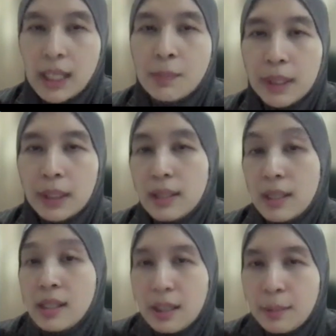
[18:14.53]
per the
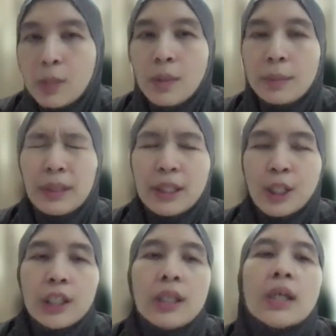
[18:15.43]
Singapore's
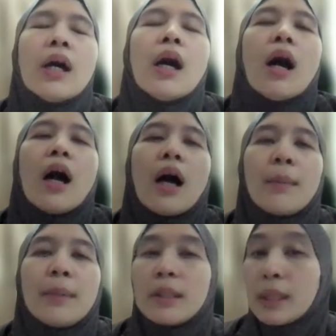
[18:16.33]
population.
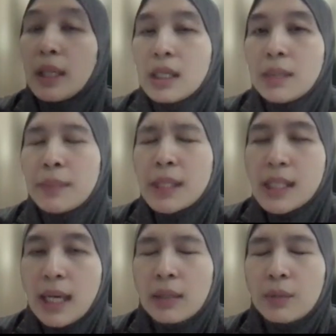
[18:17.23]
And about
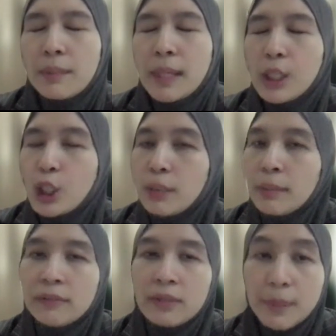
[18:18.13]
80% were managing
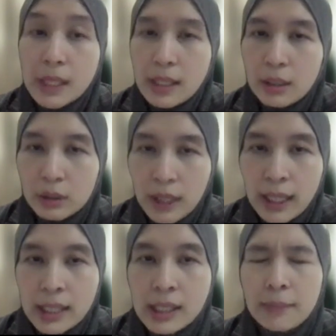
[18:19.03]
about 50% or
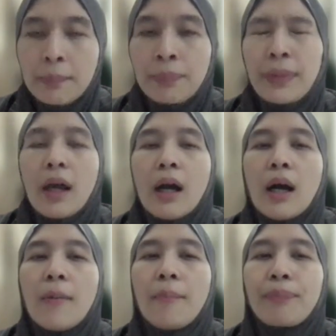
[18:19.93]
less.
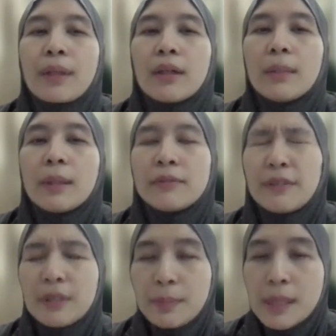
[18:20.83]
About
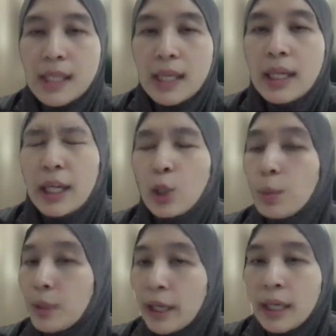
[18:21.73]
50% had no
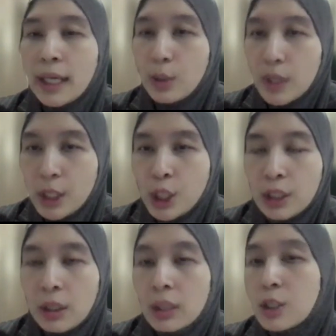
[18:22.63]
prior
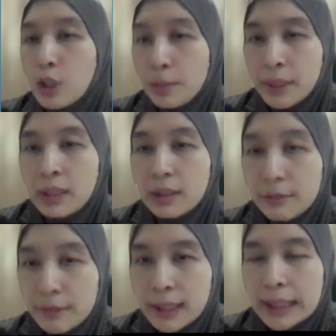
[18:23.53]
education on the topic
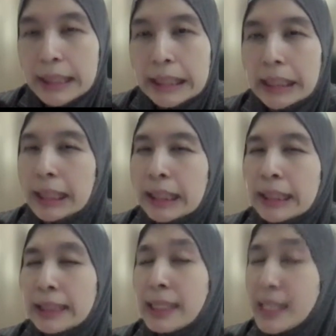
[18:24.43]
delivered.
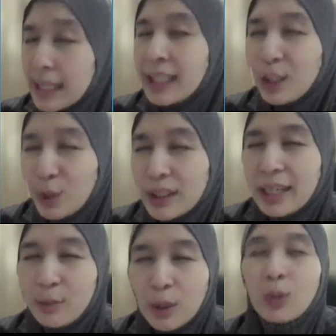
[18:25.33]
Please taking note
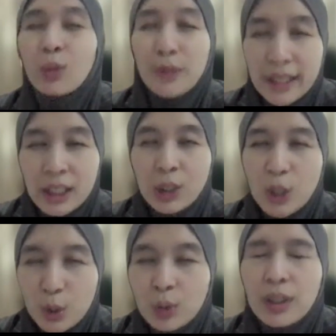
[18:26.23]
that we already
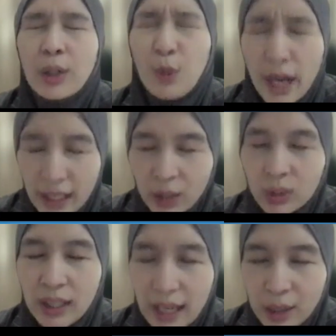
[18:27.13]
do a
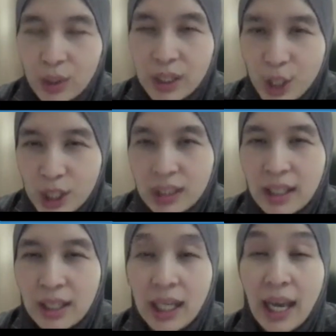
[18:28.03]
regular education
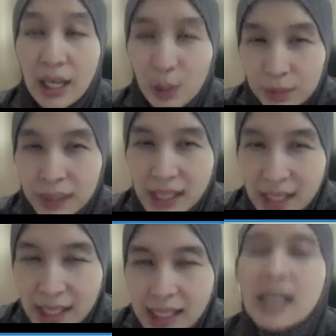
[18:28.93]
on an annual
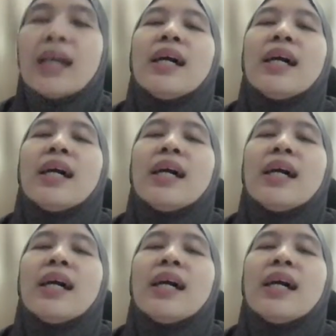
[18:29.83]
basis.